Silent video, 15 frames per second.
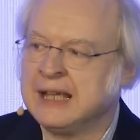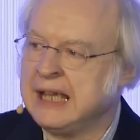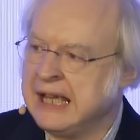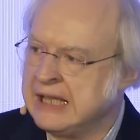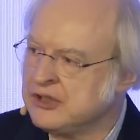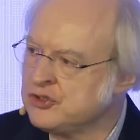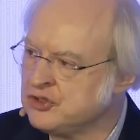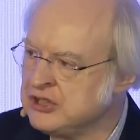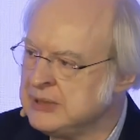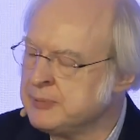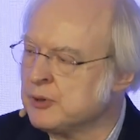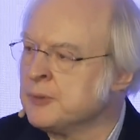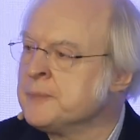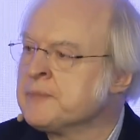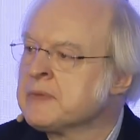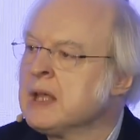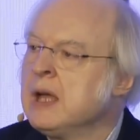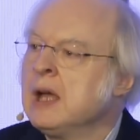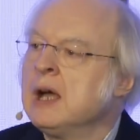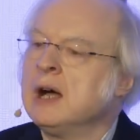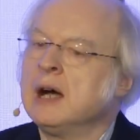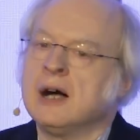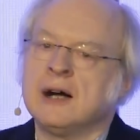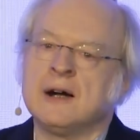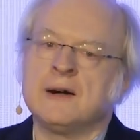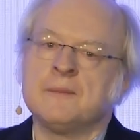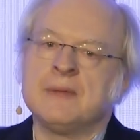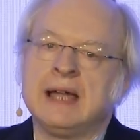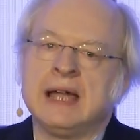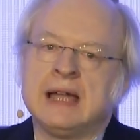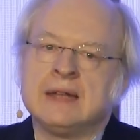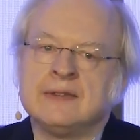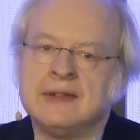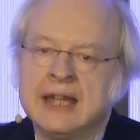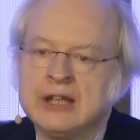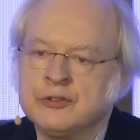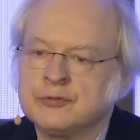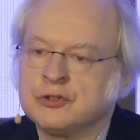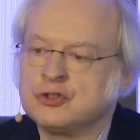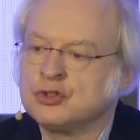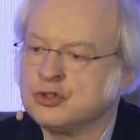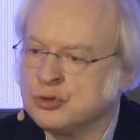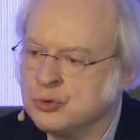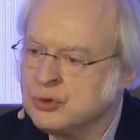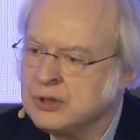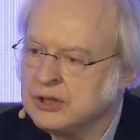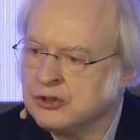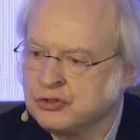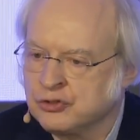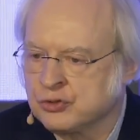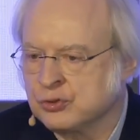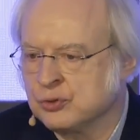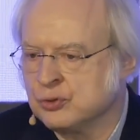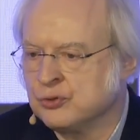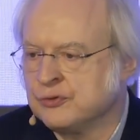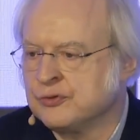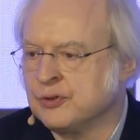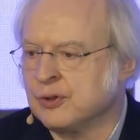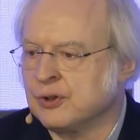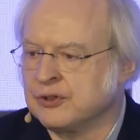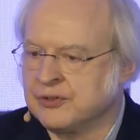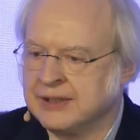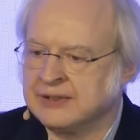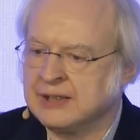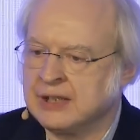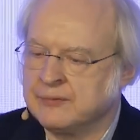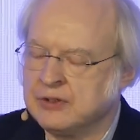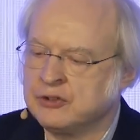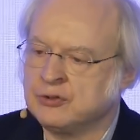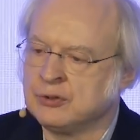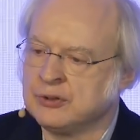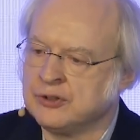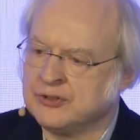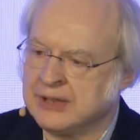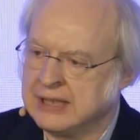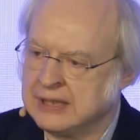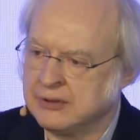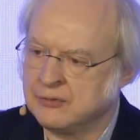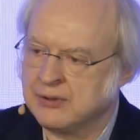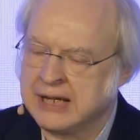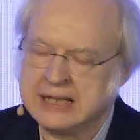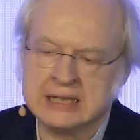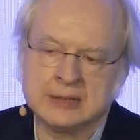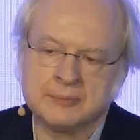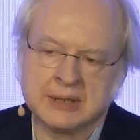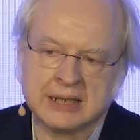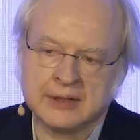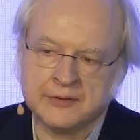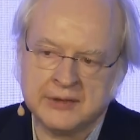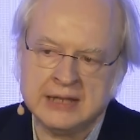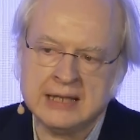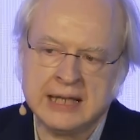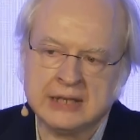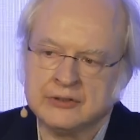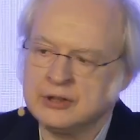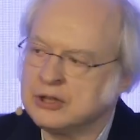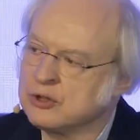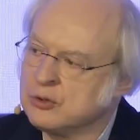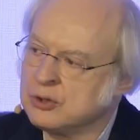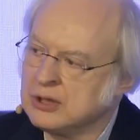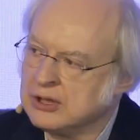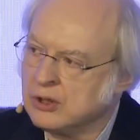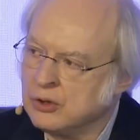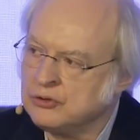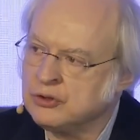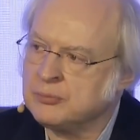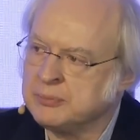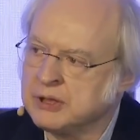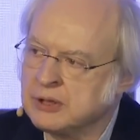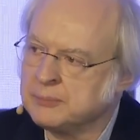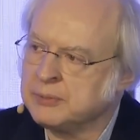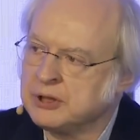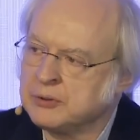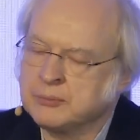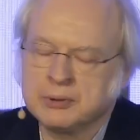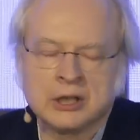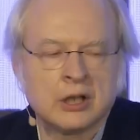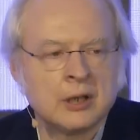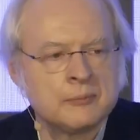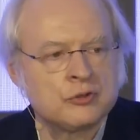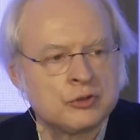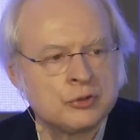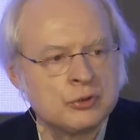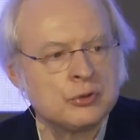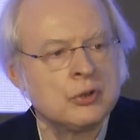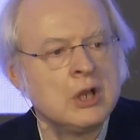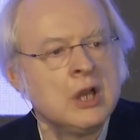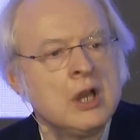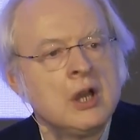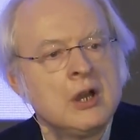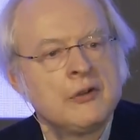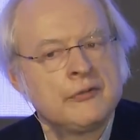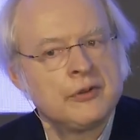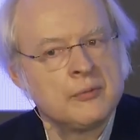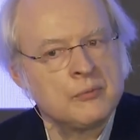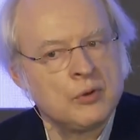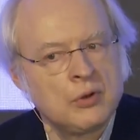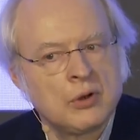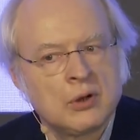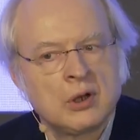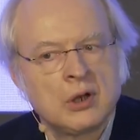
and cheaper, and that's for sure is true for things like visual design and writing, but I think actually it could also become true for more